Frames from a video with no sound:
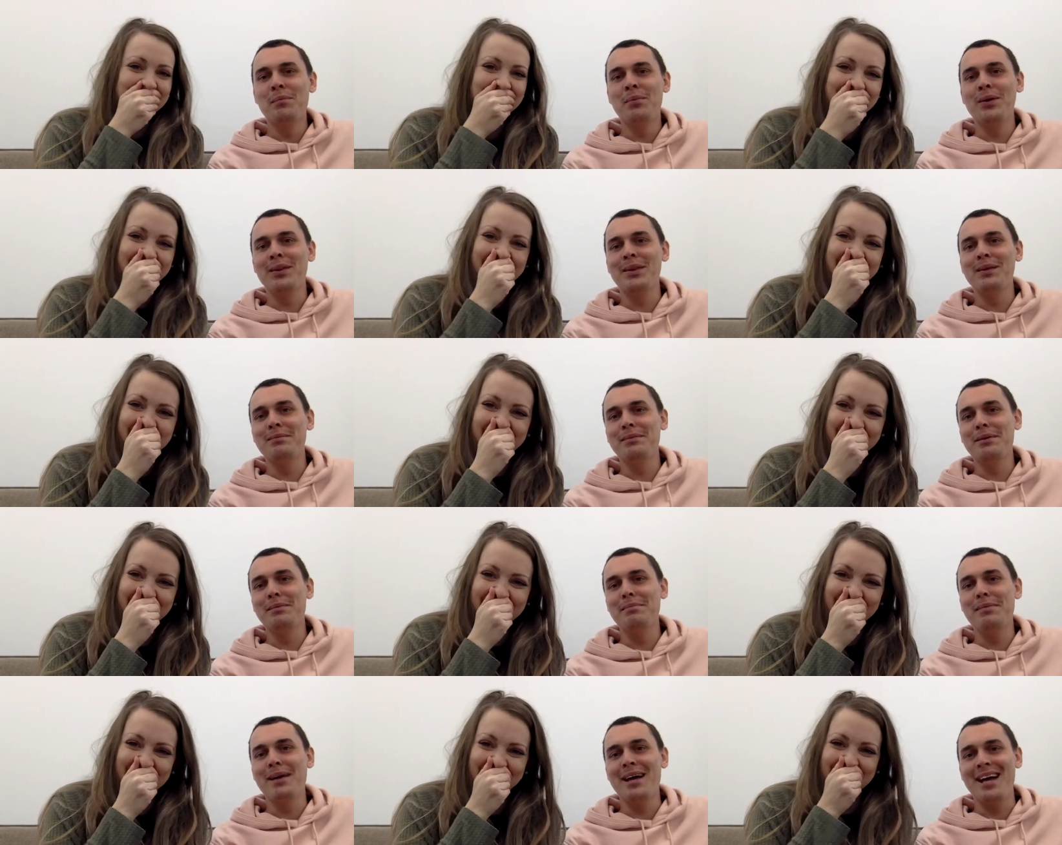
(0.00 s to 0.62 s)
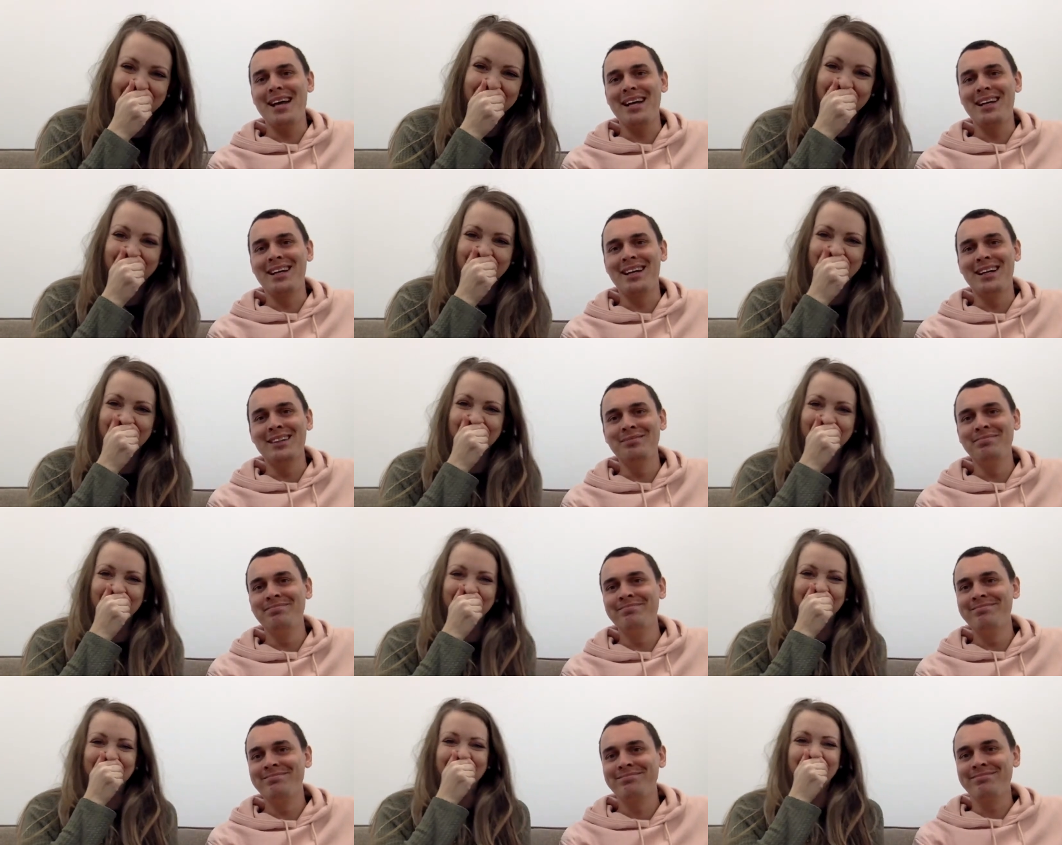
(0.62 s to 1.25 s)
Speaker 1: put them to bed,
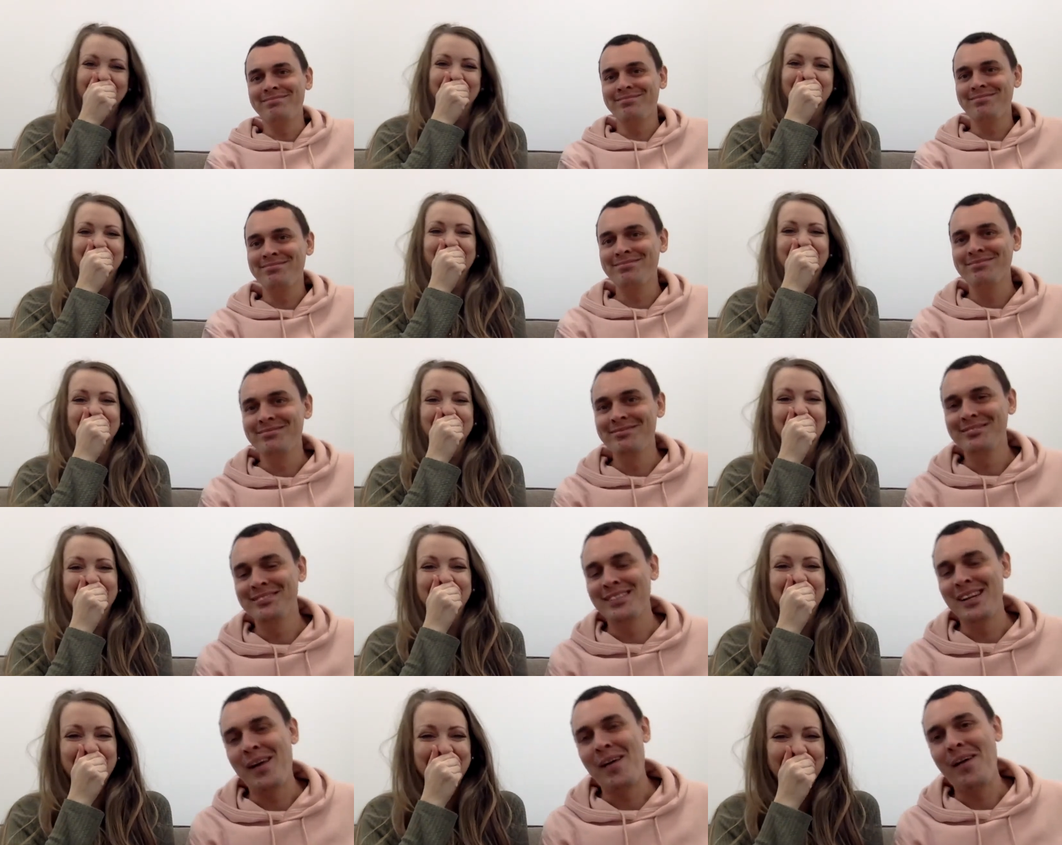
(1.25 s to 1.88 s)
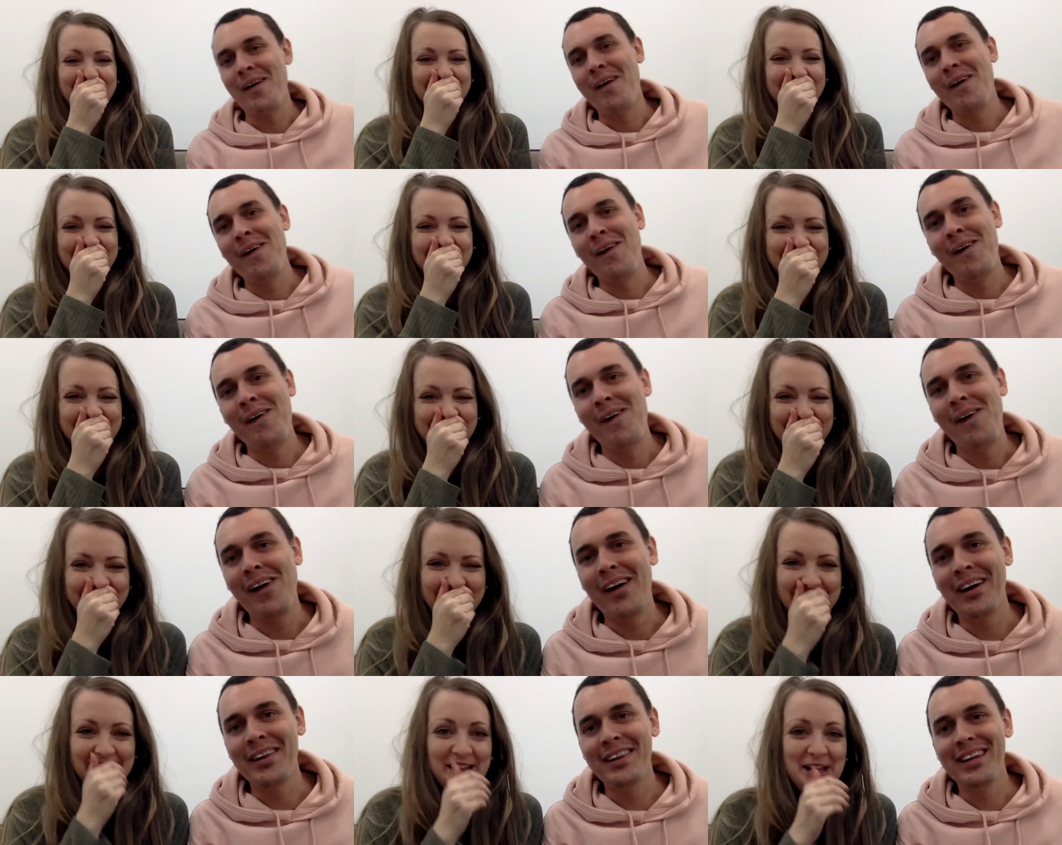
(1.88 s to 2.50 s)

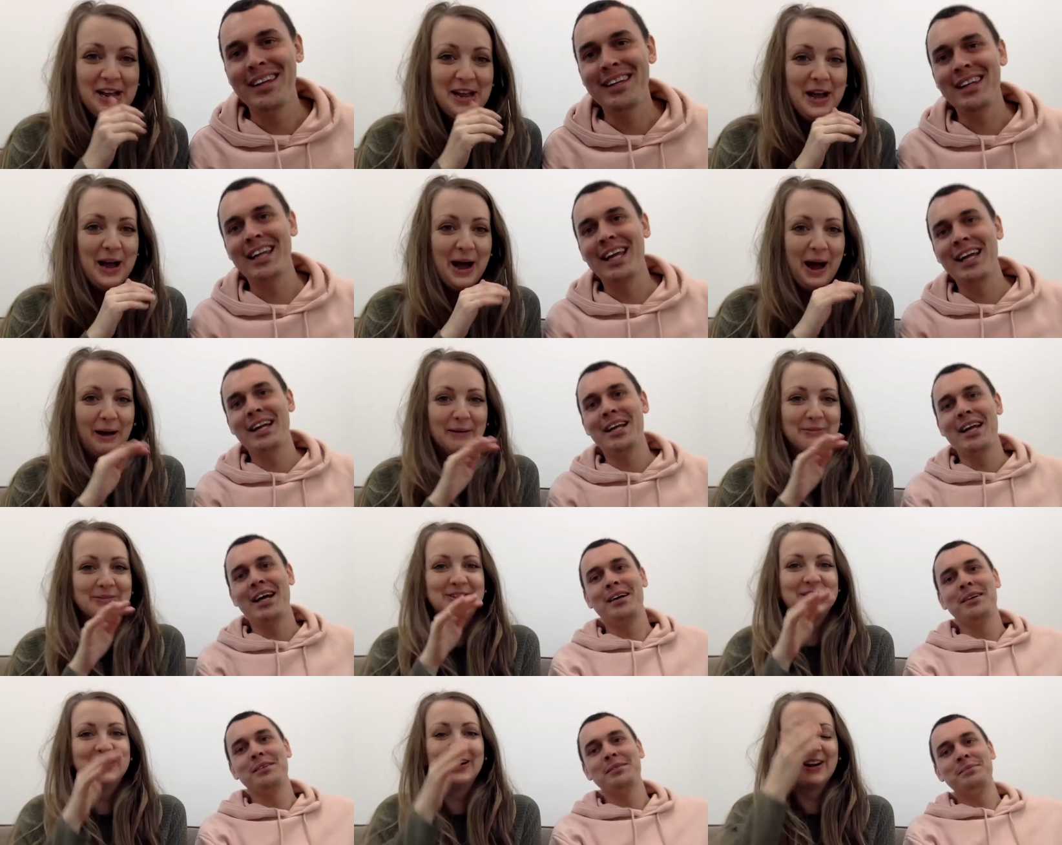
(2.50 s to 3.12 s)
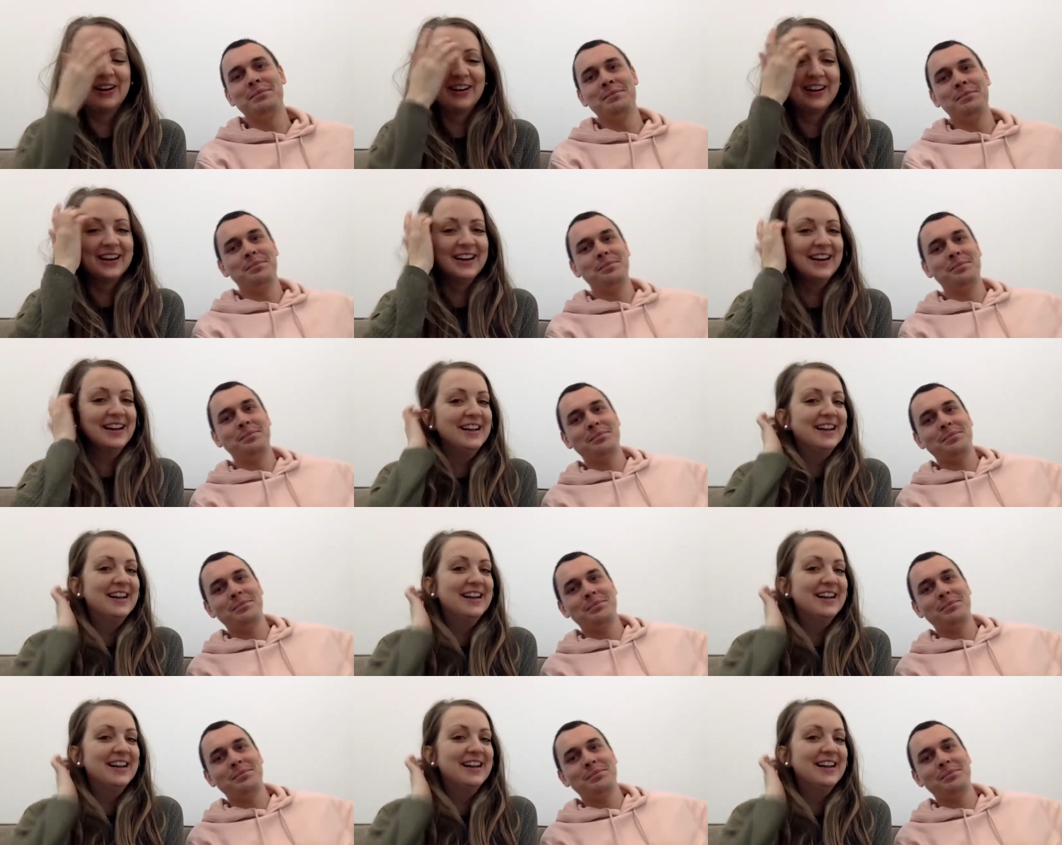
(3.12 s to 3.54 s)
and then lay down. I'm sorry.